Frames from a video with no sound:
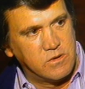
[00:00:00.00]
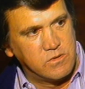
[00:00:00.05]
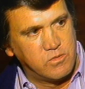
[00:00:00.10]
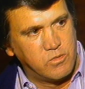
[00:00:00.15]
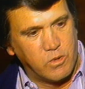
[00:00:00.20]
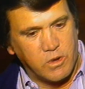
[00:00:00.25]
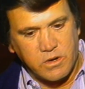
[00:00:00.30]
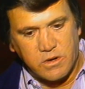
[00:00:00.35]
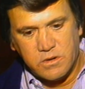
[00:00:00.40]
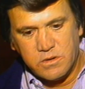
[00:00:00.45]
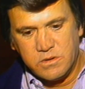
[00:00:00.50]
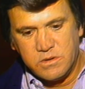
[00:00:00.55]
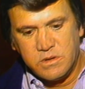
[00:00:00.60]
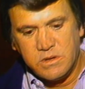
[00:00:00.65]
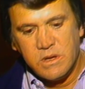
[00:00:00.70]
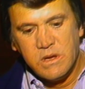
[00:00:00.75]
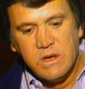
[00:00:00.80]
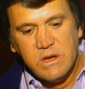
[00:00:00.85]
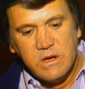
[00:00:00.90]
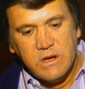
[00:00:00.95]
house workers
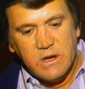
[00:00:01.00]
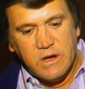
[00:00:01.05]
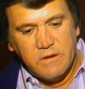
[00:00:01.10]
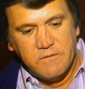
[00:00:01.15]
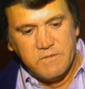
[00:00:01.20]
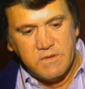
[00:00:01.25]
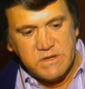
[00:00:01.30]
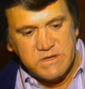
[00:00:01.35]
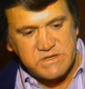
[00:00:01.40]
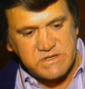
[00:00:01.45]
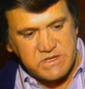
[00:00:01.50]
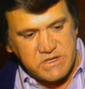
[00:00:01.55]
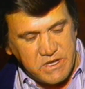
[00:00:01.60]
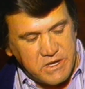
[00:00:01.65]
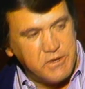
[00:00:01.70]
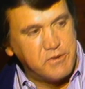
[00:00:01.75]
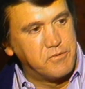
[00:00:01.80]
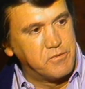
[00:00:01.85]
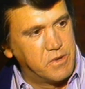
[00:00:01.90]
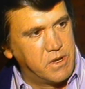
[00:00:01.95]
of this
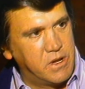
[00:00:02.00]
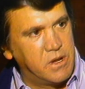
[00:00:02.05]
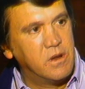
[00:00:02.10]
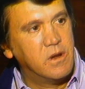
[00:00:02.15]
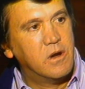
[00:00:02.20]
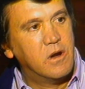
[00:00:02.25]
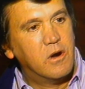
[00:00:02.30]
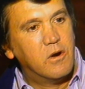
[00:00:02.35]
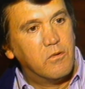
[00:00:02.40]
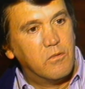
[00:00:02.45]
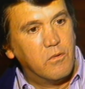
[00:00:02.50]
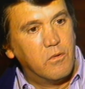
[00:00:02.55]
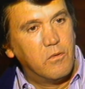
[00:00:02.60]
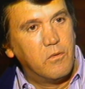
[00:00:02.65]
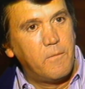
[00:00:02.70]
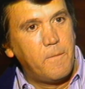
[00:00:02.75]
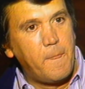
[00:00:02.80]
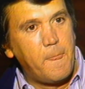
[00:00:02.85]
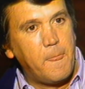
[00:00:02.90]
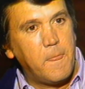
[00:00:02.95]
country.
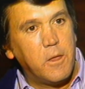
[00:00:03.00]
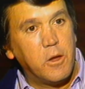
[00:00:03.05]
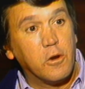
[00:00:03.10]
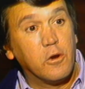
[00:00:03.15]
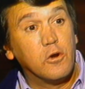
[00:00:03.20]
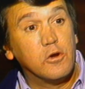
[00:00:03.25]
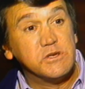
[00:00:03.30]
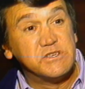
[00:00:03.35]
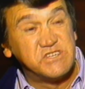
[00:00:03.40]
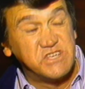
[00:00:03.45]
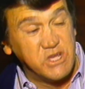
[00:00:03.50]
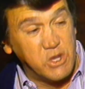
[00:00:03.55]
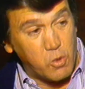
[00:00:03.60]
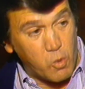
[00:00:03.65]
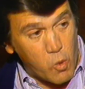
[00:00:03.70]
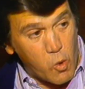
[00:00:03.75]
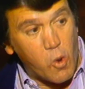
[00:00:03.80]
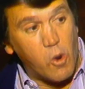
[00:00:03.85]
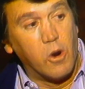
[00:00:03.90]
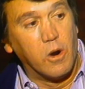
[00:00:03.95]
You're going to see a
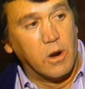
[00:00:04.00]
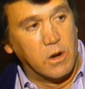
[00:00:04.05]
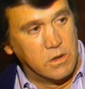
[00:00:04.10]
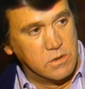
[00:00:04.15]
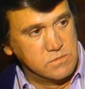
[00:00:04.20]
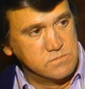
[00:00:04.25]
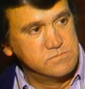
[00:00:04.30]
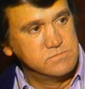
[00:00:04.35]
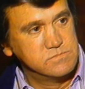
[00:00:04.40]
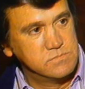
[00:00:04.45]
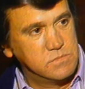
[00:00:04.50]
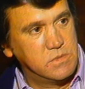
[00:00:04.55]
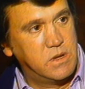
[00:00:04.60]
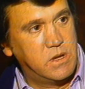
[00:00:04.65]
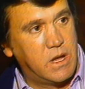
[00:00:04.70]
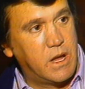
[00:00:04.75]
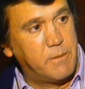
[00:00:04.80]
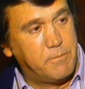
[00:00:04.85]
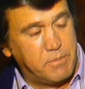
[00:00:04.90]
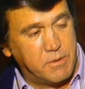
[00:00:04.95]
war.
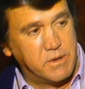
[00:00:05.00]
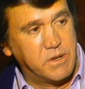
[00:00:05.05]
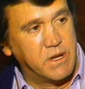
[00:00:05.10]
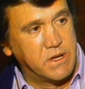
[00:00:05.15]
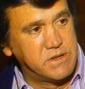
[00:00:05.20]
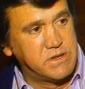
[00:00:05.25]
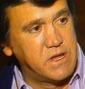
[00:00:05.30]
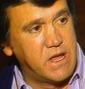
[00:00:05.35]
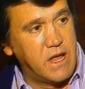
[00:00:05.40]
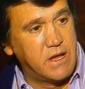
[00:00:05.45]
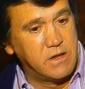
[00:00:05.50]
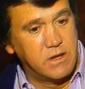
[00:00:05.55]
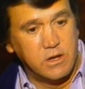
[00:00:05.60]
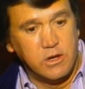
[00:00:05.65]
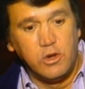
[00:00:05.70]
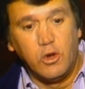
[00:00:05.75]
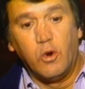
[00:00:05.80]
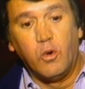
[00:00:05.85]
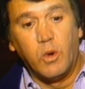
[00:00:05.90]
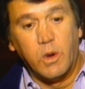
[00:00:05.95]
And I predict that
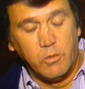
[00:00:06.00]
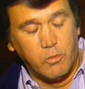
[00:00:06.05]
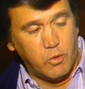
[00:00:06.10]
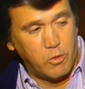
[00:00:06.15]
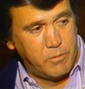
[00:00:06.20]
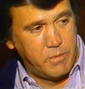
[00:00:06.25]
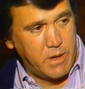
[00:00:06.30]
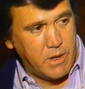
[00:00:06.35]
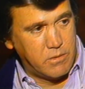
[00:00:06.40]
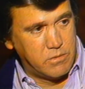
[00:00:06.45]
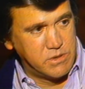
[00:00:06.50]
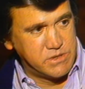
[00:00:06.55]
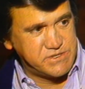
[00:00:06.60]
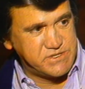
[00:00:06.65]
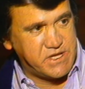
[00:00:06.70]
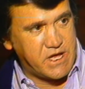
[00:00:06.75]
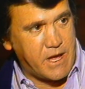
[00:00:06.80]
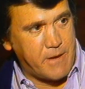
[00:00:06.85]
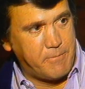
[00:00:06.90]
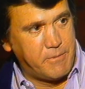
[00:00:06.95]
no one will be able to
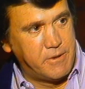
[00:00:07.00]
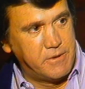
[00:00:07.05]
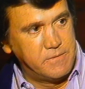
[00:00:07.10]
stop